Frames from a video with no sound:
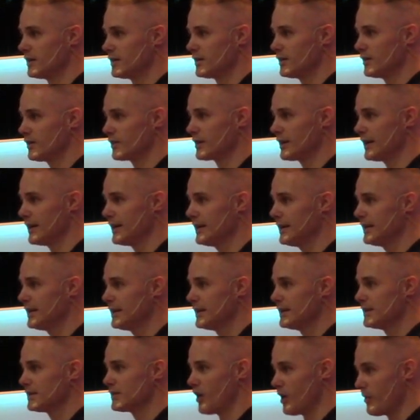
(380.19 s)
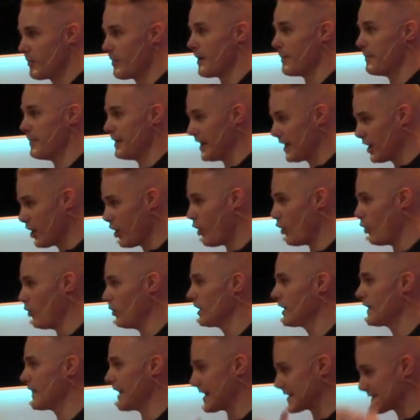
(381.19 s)
Okay? talking about being
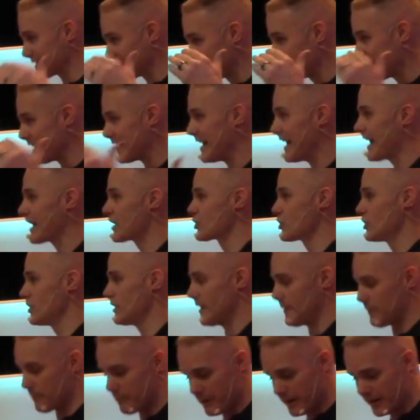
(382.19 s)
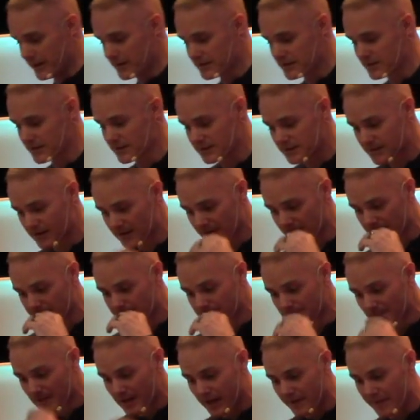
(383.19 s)
holy, that's the connection that brings this in,
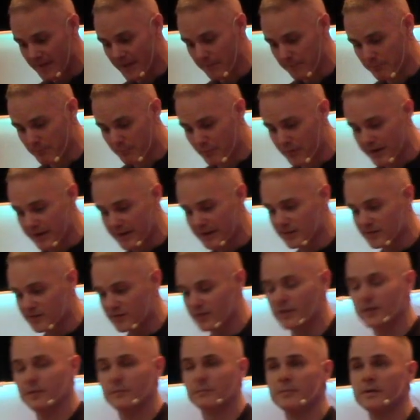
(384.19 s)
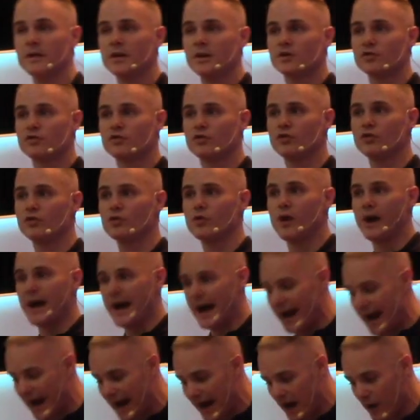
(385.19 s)
and that brings him to
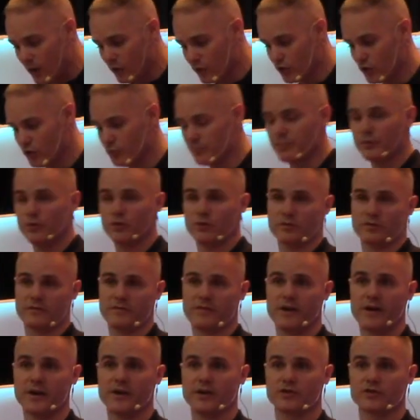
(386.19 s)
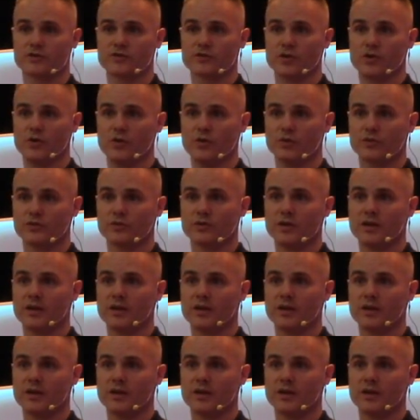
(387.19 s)
how you purify your souls.